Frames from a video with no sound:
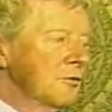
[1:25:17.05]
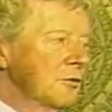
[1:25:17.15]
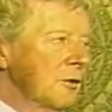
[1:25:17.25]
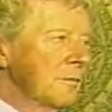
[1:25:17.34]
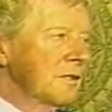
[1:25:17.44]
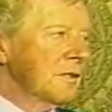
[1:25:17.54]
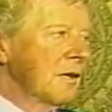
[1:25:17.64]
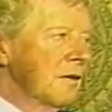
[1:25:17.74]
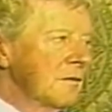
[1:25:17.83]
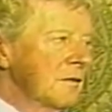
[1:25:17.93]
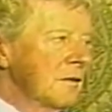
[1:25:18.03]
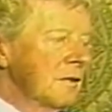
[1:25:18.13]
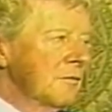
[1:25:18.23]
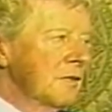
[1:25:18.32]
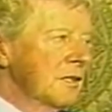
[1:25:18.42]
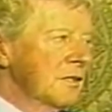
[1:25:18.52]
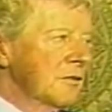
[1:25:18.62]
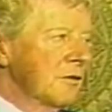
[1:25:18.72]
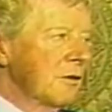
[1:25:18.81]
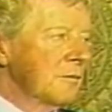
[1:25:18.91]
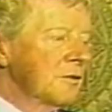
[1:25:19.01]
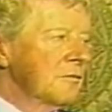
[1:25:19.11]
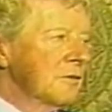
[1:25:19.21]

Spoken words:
You stop the sound and everything stops.